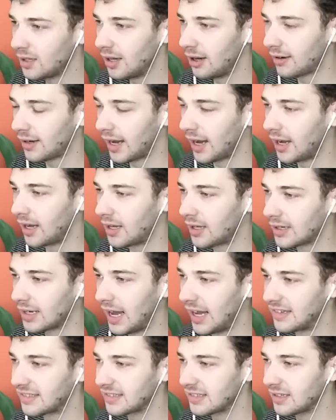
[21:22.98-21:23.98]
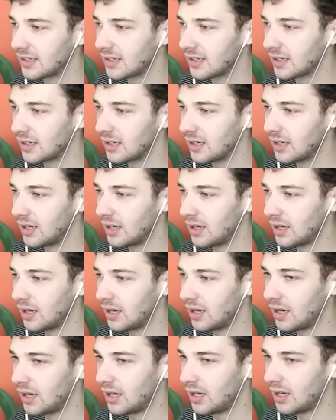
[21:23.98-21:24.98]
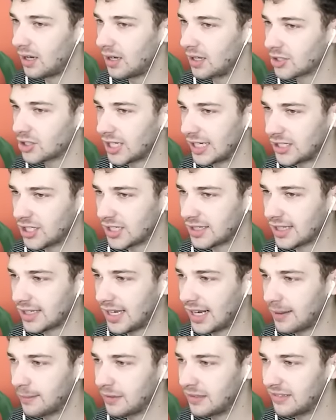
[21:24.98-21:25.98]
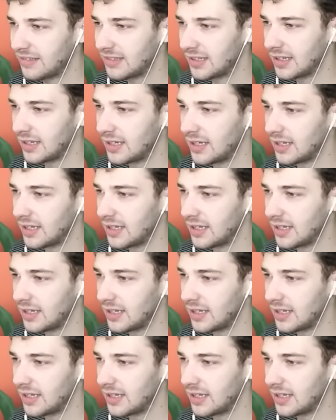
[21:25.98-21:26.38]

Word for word: Okay, guys. Uh, should I check the cameras?